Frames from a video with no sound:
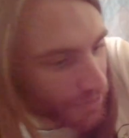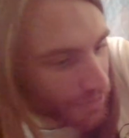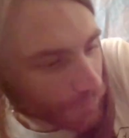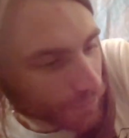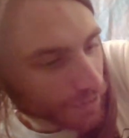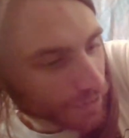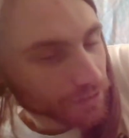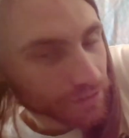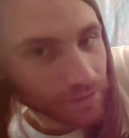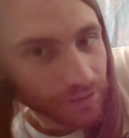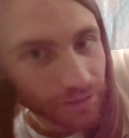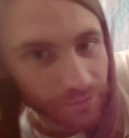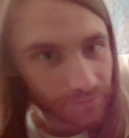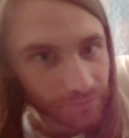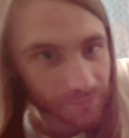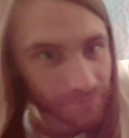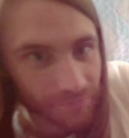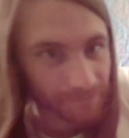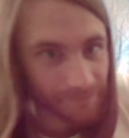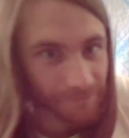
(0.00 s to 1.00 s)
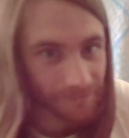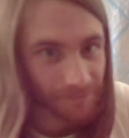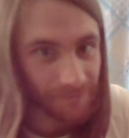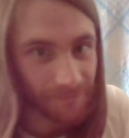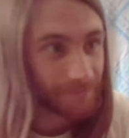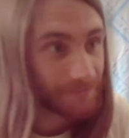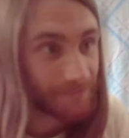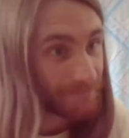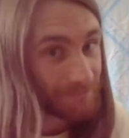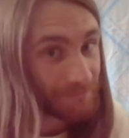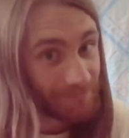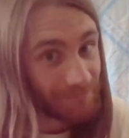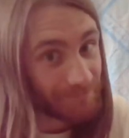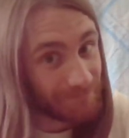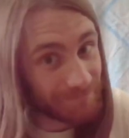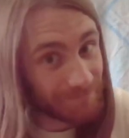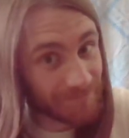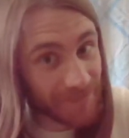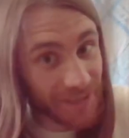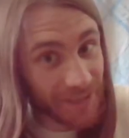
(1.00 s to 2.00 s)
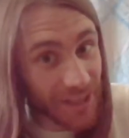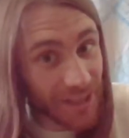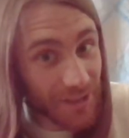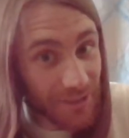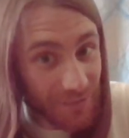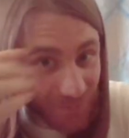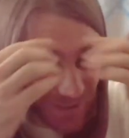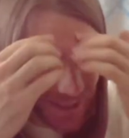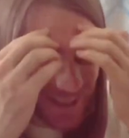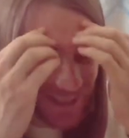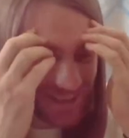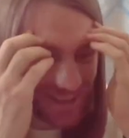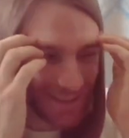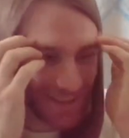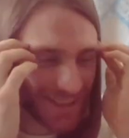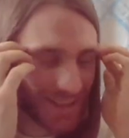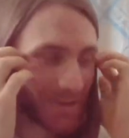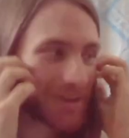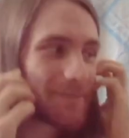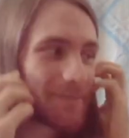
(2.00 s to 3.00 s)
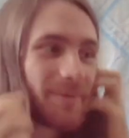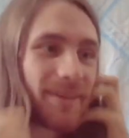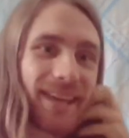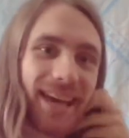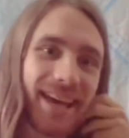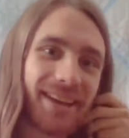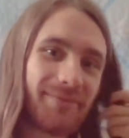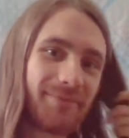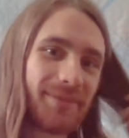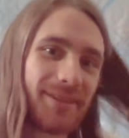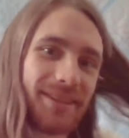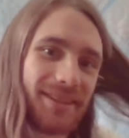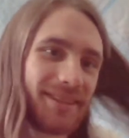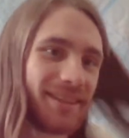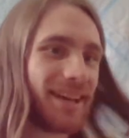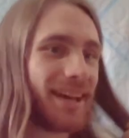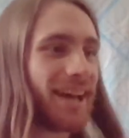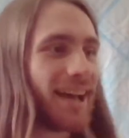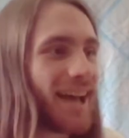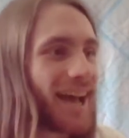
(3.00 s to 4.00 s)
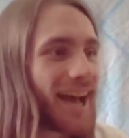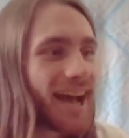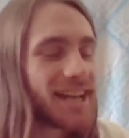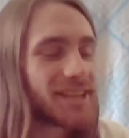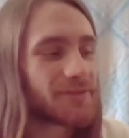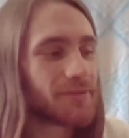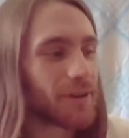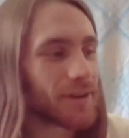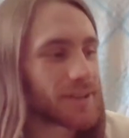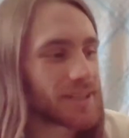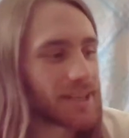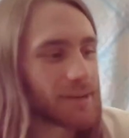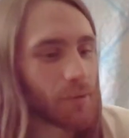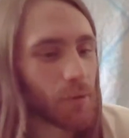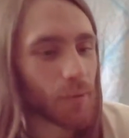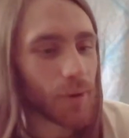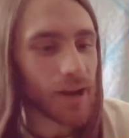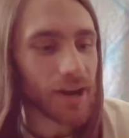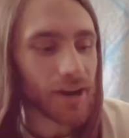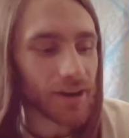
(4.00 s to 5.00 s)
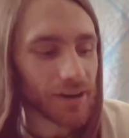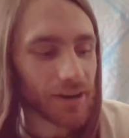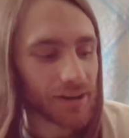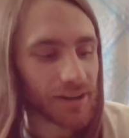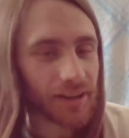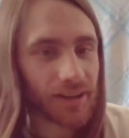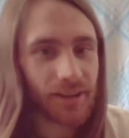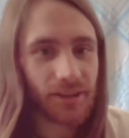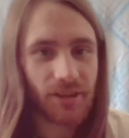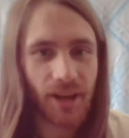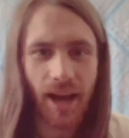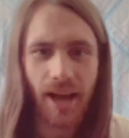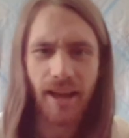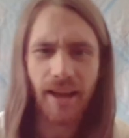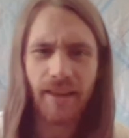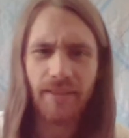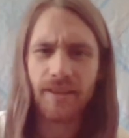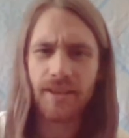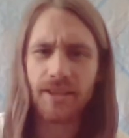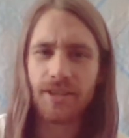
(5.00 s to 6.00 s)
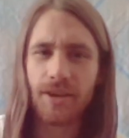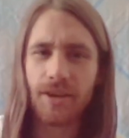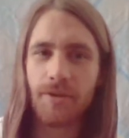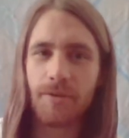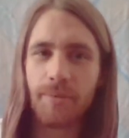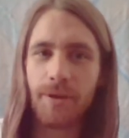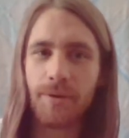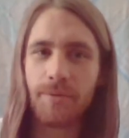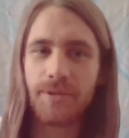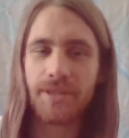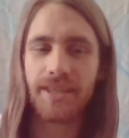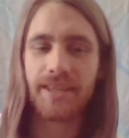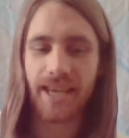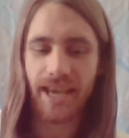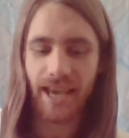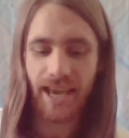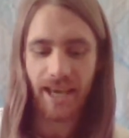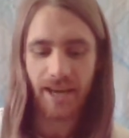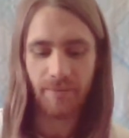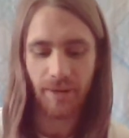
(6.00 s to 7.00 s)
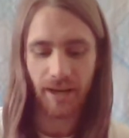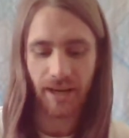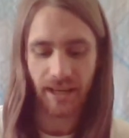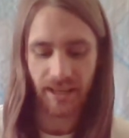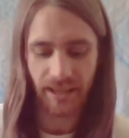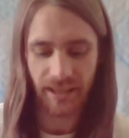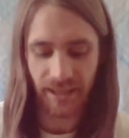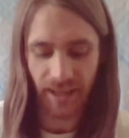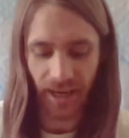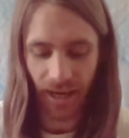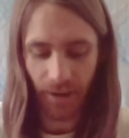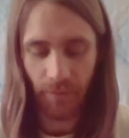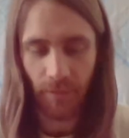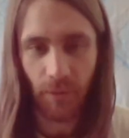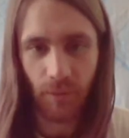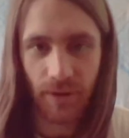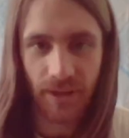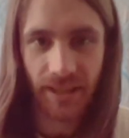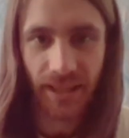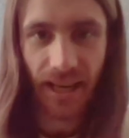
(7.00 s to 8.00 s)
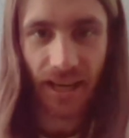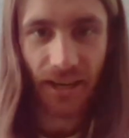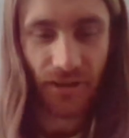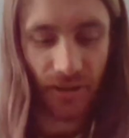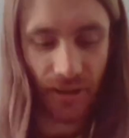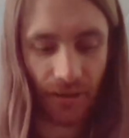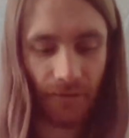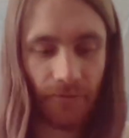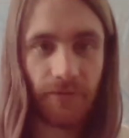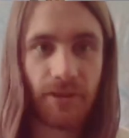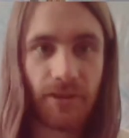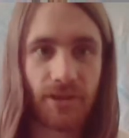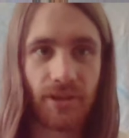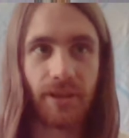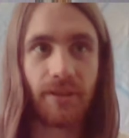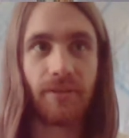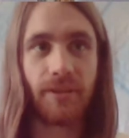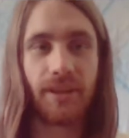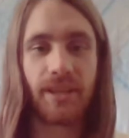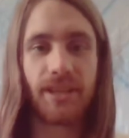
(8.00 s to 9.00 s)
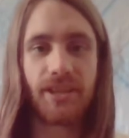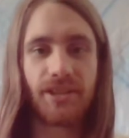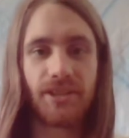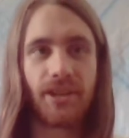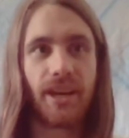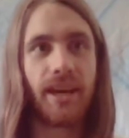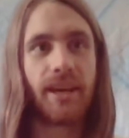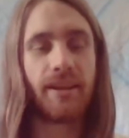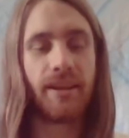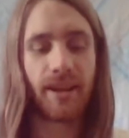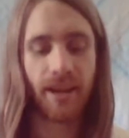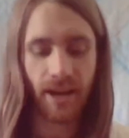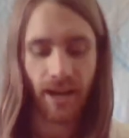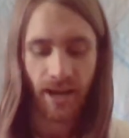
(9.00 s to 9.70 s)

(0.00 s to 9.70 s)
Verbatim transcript: Well, you know, Togepi hadn't been, as far as I'm aware, I, I think Togepi was in the anime at the time, but wasn't actually officially released yet.